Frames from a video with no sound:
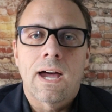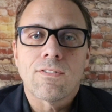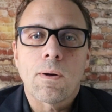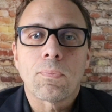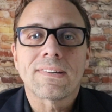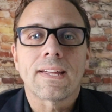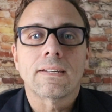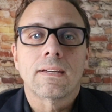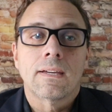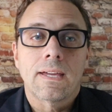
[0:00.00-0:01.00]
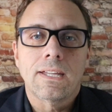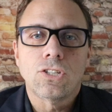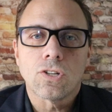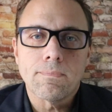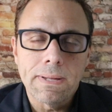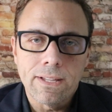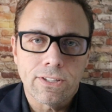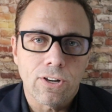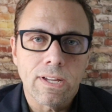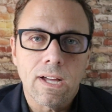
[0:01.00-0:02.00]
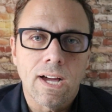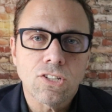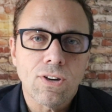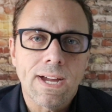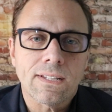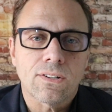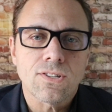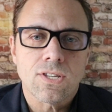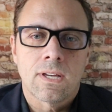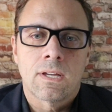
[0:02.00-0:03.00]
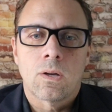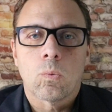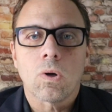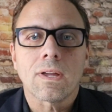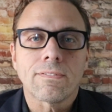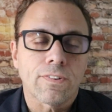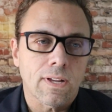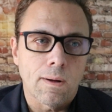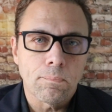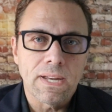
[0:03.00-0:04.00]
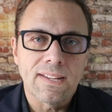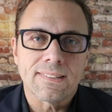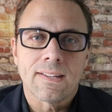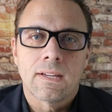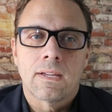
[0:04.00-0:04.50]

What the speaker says: I represent injured military contractors working for companies